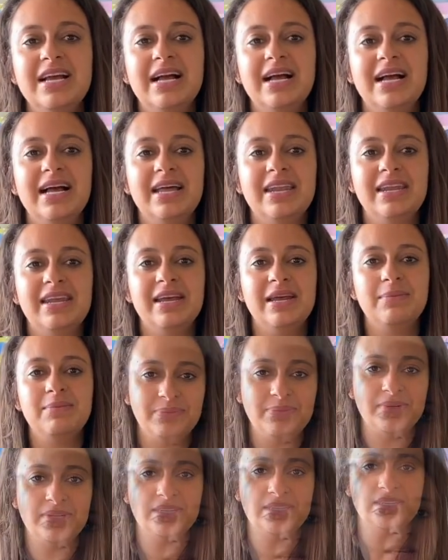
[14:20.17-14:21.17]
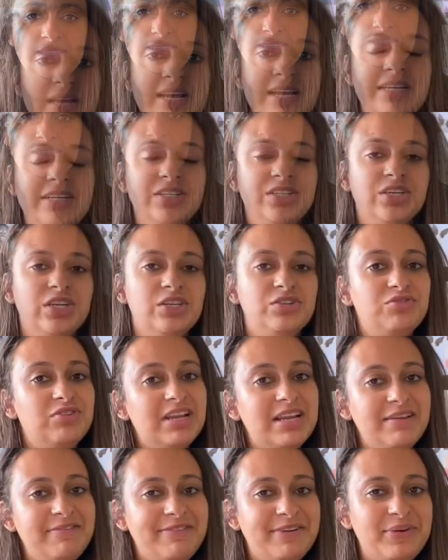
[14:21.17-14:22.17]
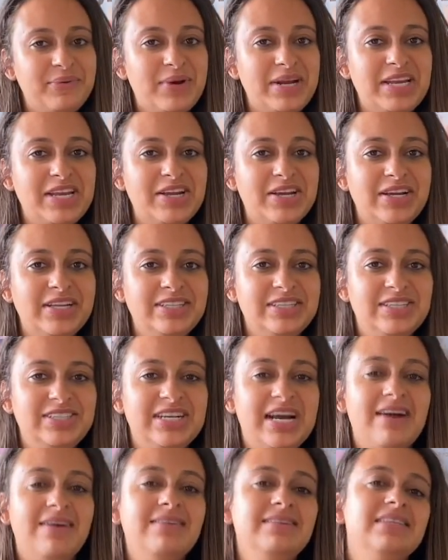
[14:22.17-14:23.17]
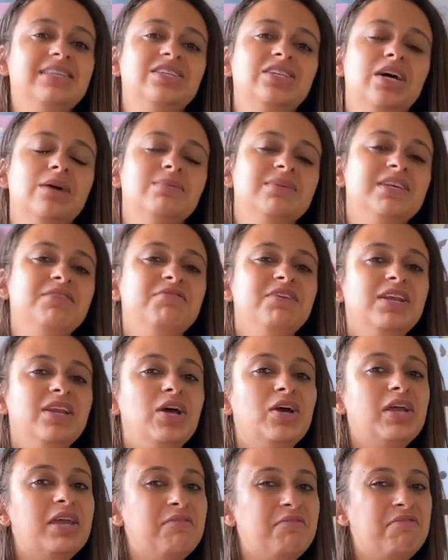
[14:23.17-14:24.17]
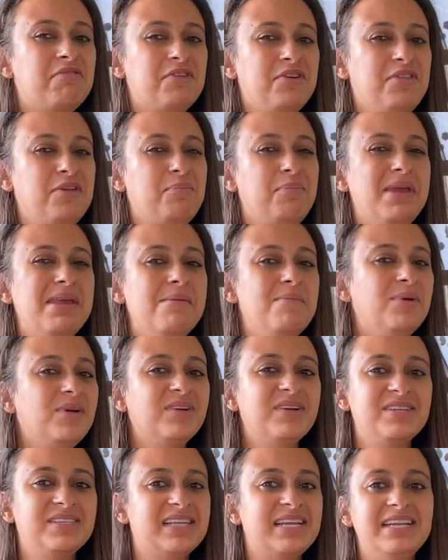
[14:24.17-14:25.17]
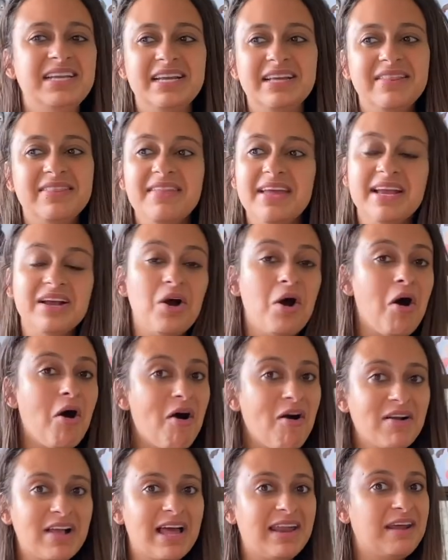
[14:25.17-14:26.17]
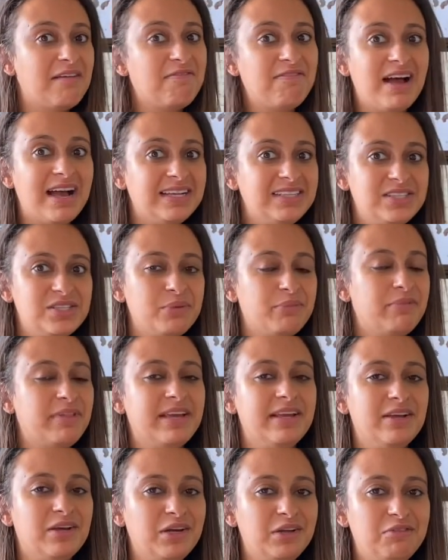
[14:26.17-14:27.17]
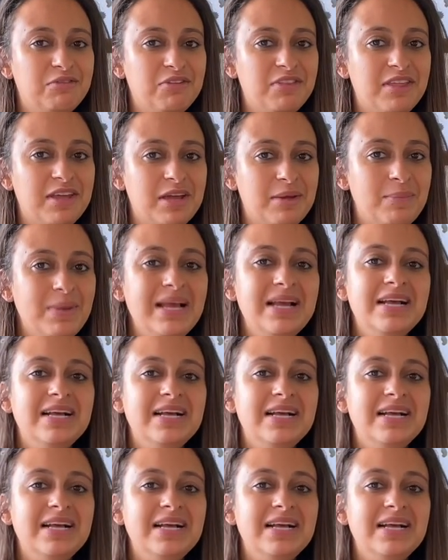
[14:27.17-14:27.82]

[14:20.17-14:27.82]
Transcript: And so it's really fun when you go into charity shops if you're looking for other people, because then you can think, oh, can I find something good for them?